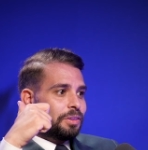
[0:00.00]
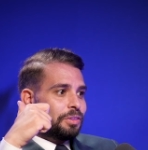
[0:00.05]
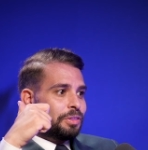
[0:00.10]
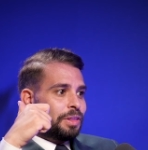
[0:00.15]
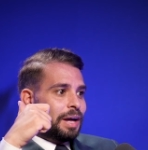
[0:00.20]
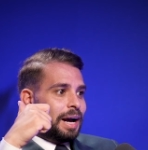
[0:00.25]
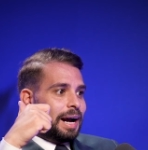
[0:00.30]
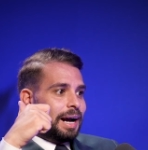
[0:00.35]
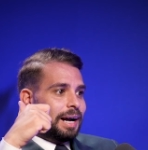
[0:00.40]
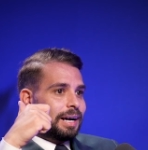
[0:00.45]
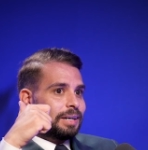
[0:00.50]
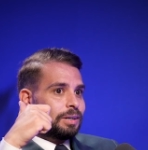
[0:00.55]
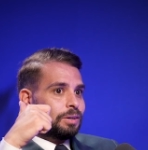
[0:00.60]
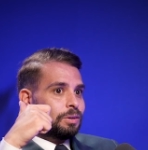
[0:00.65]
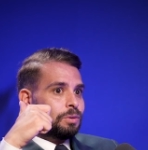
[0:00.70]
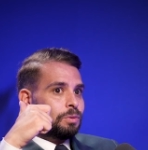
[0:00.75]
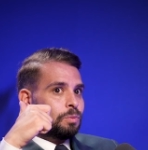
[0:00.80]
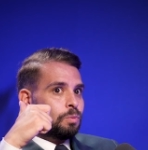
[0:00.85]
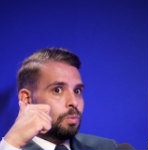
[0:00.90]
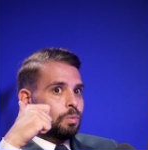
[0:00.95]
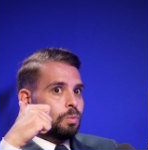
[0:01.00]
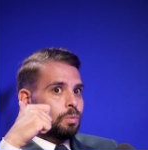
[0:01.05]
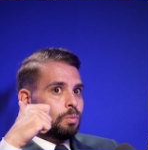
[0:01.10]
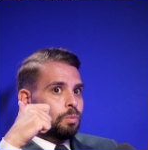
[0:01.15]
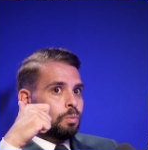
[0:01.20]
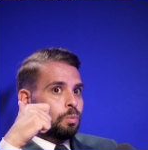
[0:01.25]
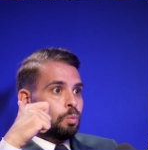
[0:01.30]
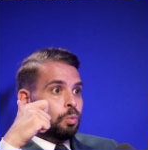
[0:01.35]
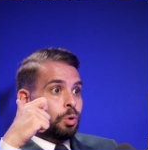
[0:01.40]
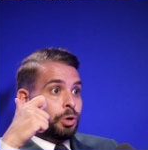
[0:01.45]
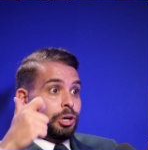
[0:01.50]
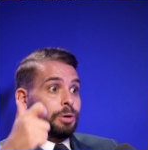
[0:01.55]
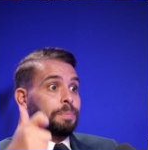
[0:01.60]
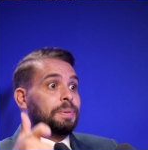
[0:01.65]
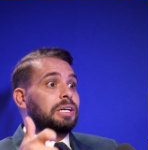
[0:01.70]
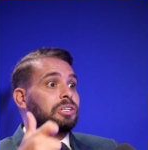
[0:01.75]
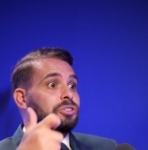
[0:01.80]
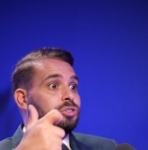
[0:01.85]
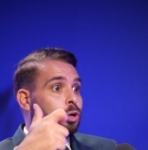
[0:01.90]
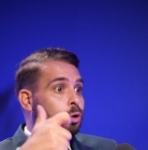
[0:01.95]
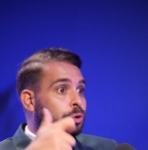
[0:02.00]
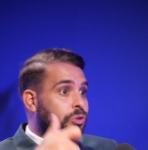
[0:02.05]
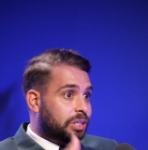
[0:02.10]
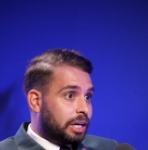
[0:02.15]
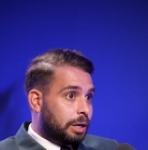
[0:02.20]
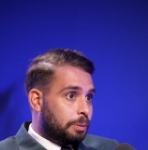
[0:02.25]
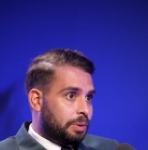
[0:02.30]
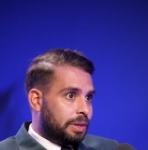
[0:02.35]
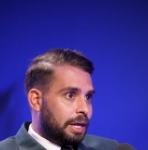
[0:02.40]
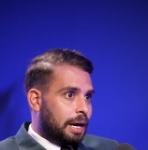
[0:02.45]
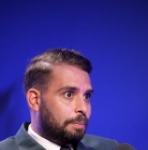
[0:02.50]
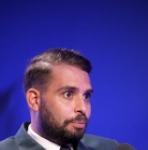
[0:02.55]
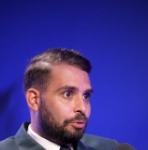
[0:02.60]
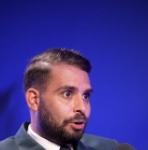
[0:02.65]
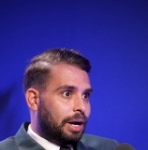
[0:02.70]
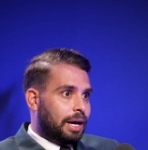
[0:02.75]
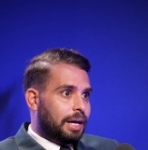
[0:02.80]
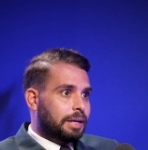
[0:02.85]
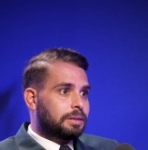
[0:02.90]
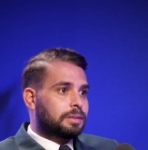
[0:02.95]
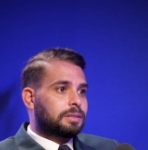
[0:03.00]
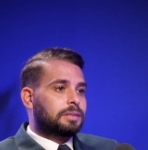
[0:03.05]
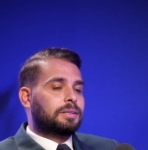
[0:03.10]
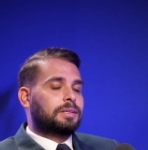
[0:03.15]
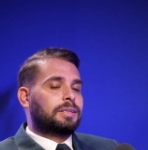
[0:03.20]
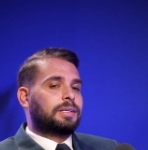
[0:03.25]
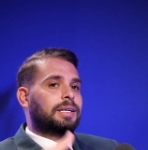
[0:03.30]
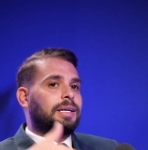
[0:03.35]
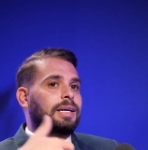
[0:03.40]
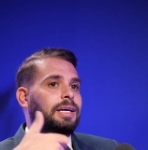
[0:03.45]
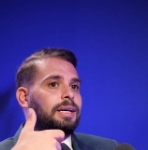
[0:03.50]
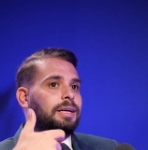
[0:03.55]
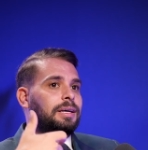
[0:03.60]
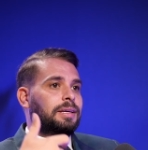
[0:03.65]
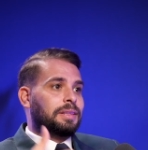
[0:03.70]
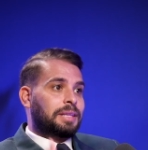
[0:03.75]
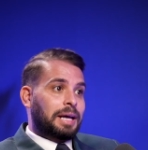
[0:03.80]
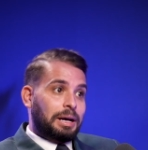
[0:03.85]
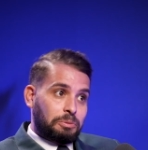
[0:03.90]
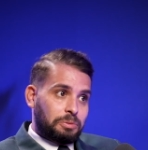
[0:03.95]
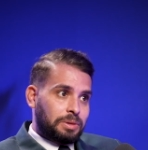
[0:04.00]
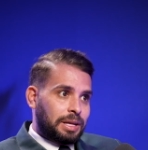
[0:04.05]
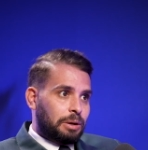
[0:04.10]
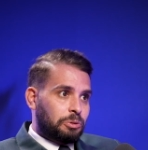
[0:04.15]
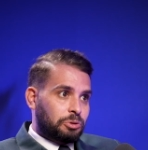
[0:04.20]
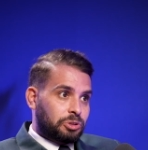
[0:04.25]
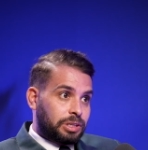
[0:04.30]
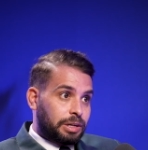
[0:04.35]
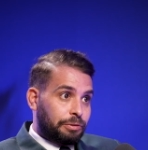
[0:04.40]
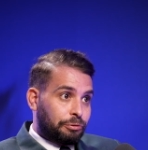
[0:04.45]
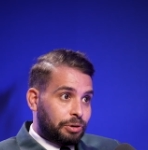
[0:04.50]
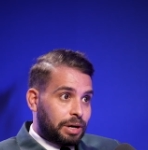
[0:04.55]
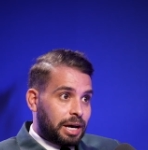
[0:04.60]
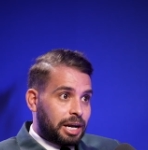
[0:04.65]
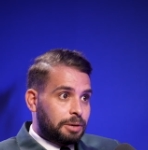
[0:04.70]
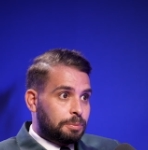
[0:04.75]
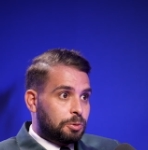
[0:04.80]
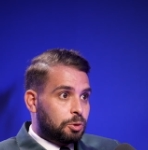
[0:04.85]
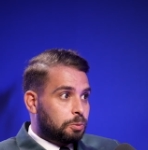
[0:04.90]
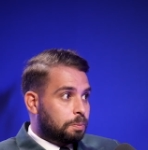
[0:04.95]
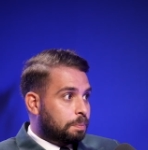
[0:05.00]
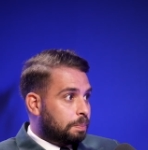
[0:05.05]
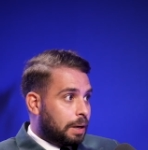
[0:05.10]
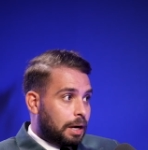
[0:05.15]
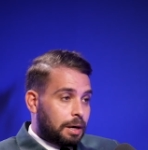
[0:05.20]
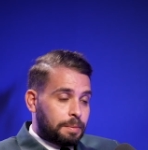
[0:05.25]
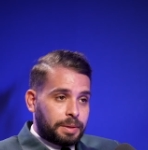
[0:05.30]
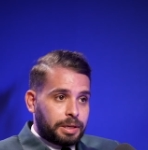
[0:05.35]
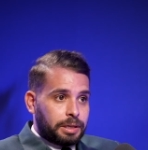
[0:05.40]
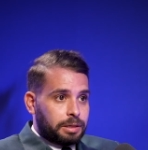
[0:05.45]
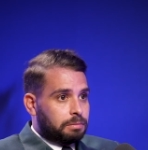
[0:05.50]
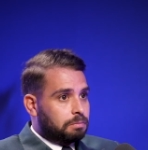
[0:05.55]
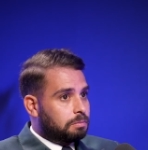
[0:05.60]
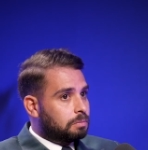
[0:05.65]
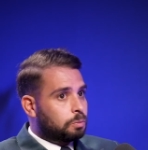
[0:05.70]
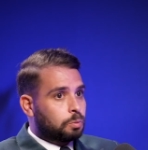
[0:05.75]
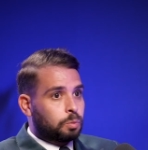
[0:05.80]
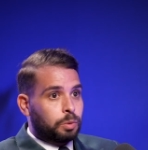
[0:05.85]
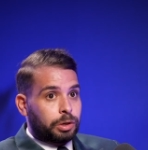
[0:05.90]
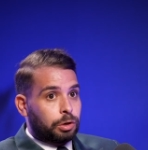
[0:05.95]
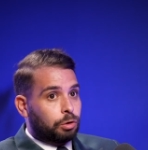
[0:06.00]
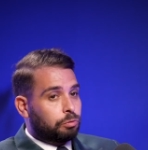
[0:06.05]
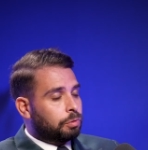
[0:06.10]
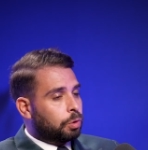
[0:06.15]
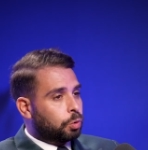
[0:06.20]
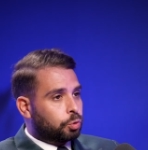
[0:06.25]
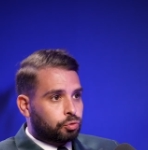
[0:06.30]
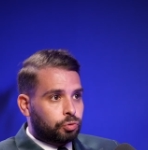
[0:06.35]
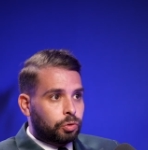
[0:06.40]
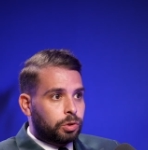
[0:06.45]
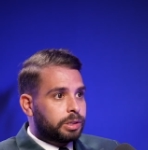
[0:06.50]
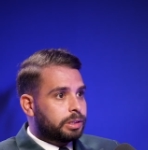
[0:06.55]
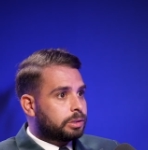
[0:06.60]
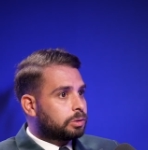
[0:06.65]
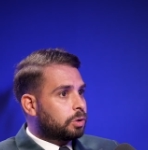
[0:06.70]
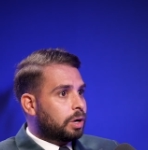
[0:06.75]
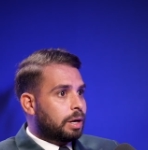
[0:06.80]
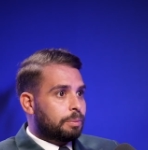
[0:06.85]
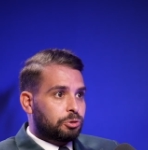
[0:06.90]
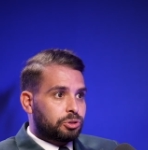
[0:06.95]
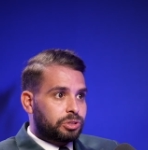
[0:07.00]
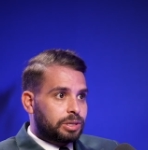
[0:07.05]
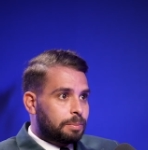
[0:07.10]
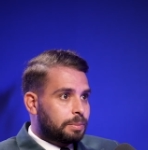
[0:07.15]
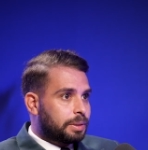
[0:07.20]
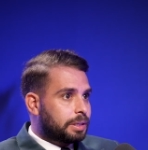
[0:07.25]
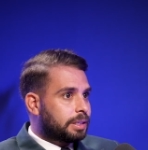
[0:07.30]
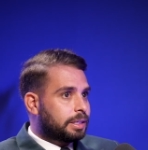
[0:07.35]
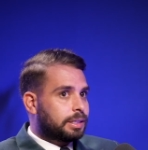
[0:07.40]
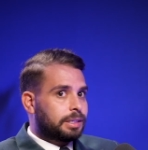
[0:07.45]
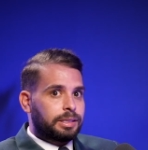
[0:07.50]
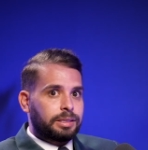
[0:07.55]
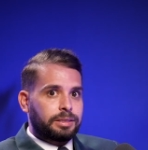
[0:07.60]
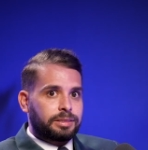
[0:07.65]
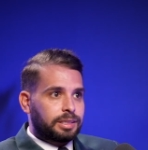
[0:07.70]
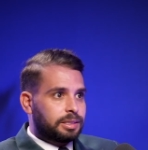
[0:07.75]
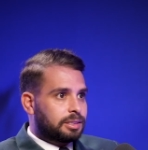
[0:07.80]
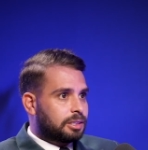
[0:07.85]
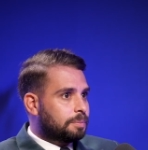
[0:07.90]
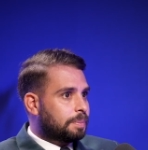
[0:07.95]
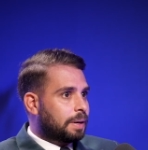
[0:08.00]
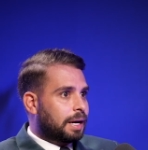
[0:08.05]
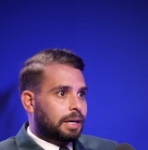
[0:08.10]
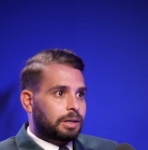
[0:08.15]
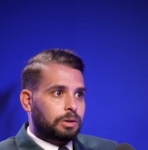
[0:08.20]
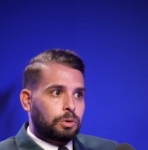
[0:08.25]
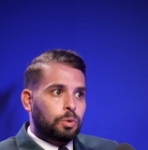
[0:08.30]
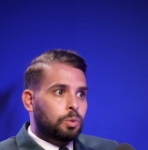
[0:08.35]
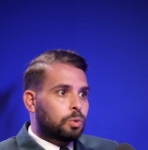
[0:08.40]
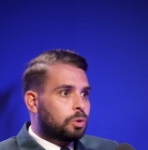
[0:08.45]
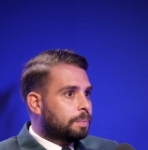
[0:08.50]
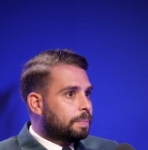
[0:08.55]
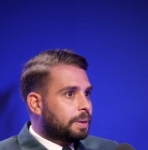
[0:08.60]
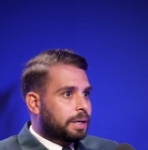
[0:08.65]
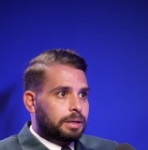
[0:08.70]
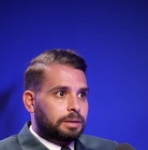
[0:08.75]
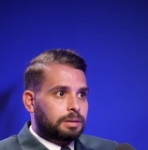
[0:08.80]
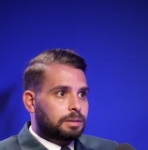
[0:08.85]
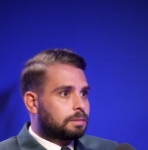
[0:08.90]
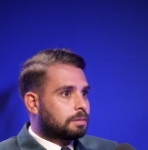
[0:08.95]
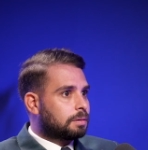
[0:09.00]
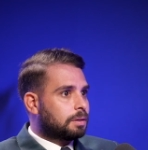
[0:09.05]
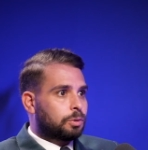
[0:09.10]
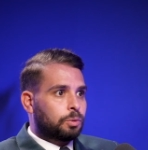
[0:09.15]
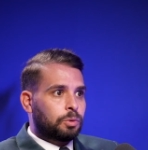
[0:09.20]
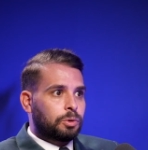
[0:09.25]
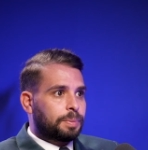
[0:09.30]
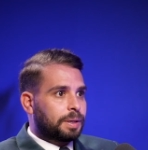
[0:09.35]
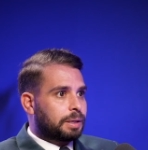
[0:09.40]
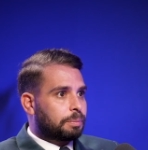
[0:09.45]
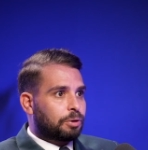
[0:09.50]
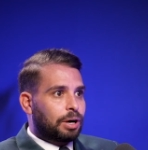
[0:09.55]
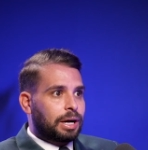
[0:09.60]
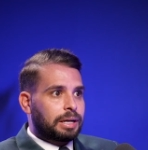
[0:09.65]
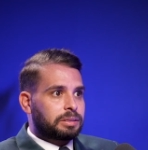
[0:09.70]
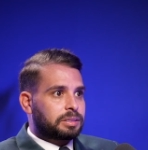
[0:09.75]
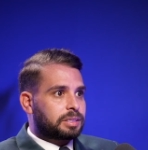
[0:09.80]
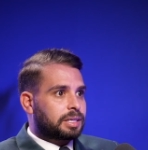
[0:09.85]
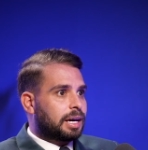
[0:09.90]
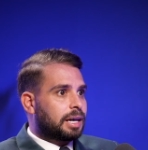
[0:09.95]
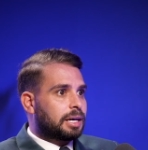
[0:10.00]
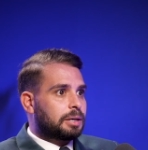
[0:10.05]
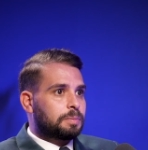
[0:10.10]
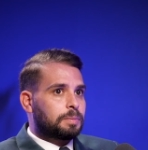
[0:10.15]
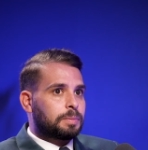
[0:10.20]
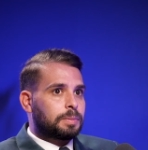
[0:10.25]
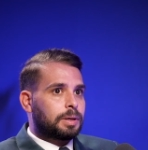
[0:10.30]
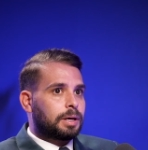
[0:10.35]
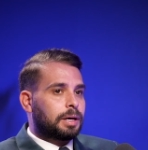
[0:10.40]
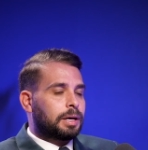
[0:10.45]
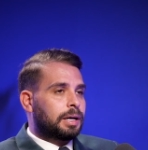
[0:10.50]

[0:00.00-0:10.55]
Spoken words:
that were going to be associated with that brand, that was a different animal. But I mean, we got Rolls-Royce, got Emirates NBD, Citibank, all the big brands came.